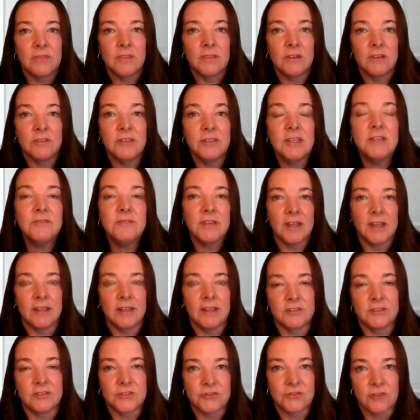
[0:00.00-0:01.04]

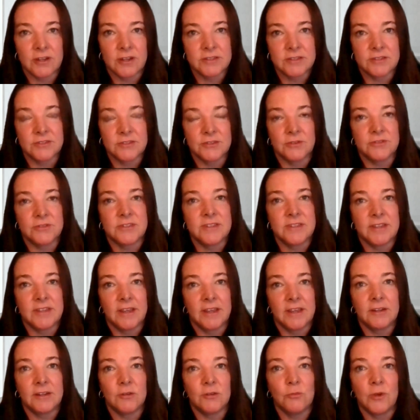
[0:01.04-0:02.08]
alleviate the stress
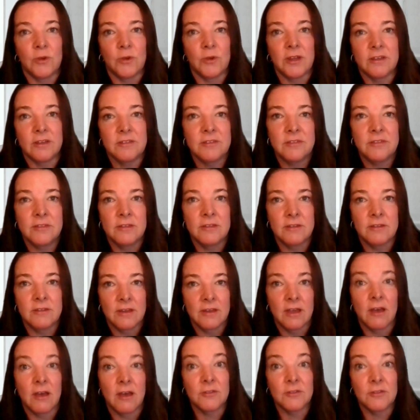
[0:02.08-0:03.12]
associated with
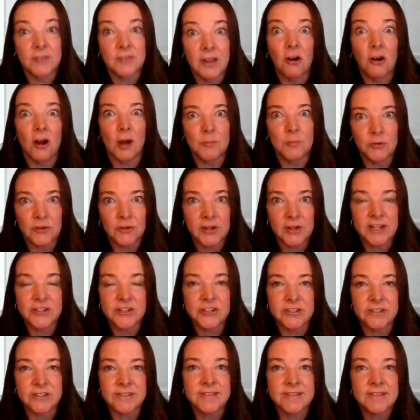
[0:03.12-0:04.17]
healthcare
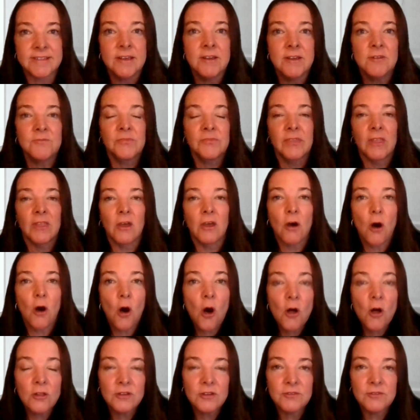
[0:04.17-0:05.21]
operations.
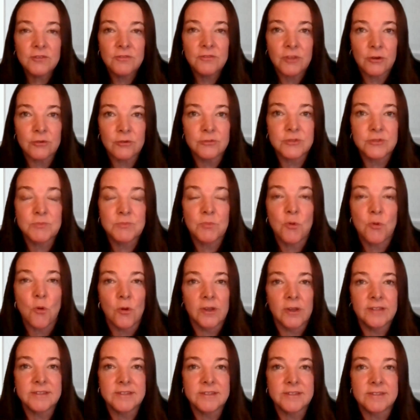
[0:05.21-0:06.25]
All of those
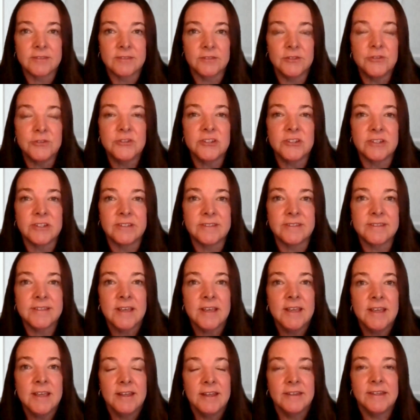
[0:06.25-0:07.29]
point solutions
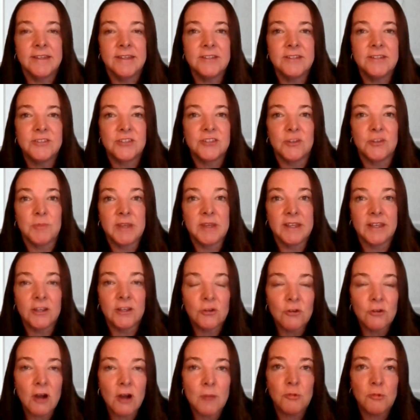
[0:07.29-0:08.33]
need to be
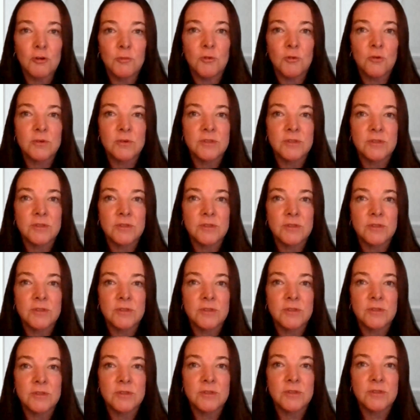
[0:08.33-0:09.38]
interoperable within the
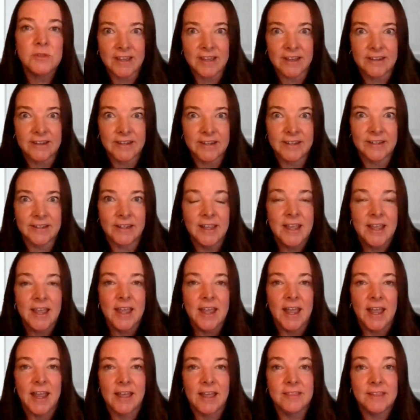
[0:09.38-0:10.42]
healthcare setting,
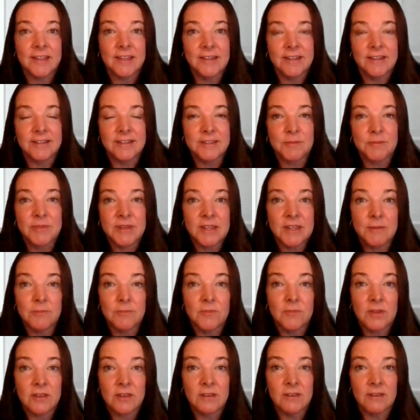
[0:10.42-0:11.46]
and they need to be